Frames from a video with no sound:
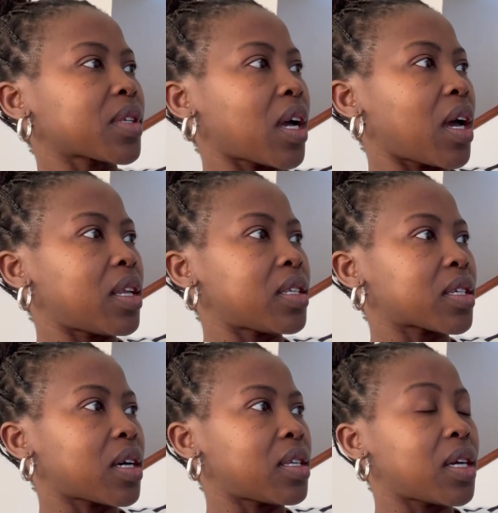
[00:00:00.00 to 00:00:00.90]
And
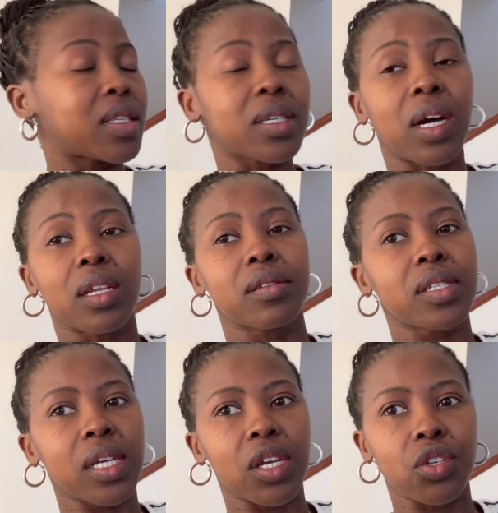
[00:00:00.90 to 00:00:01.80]
it's kind of
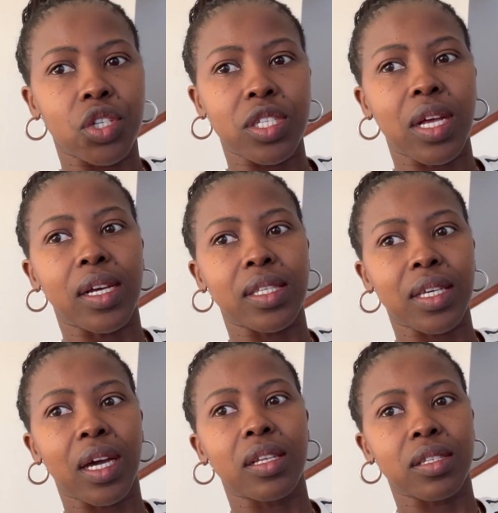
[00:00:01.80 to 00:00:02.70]
scary. She's like, it's
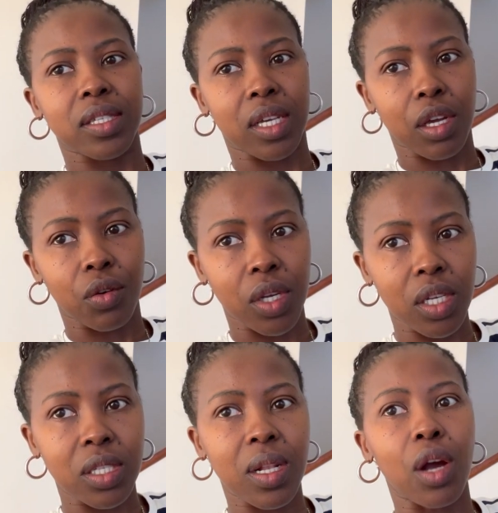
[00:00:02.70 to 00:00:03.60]
kind of scary.
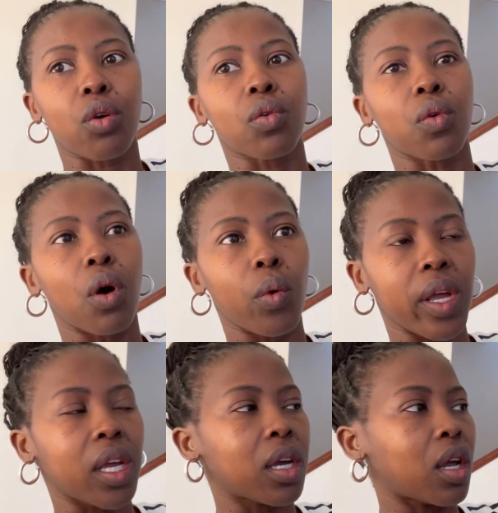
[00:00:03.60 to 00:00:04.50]
It's like
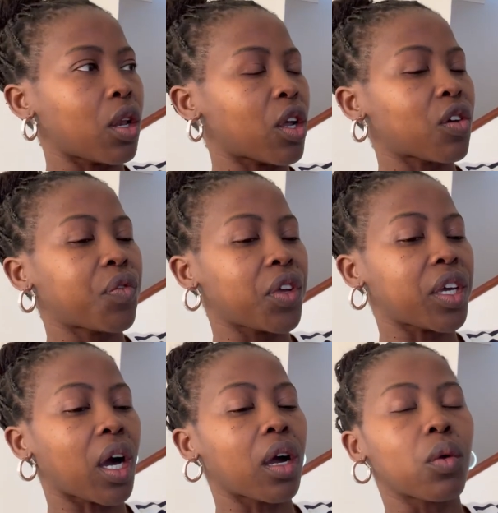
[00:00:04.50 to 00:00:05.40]
growing. A lot of
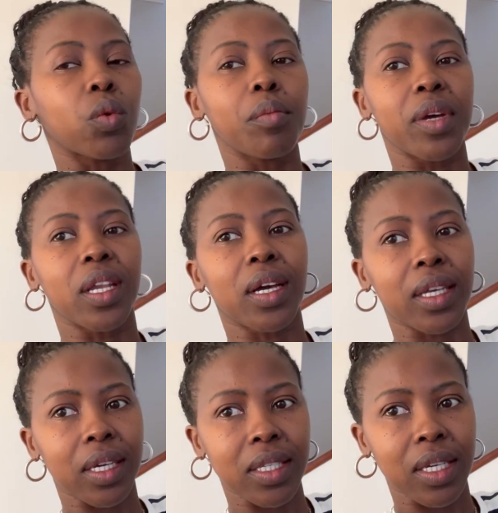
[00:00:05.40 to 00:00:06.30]
young women are
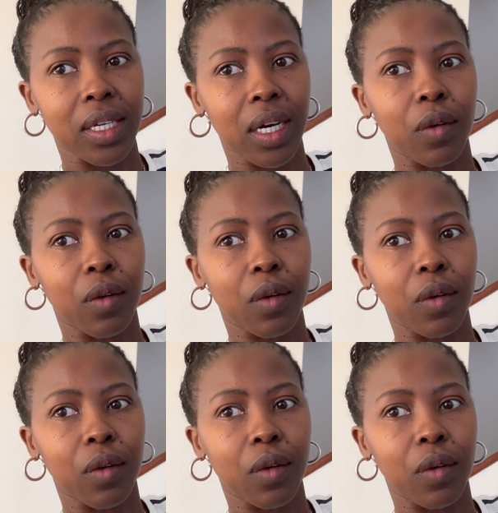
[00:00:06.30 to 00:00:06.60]
getting...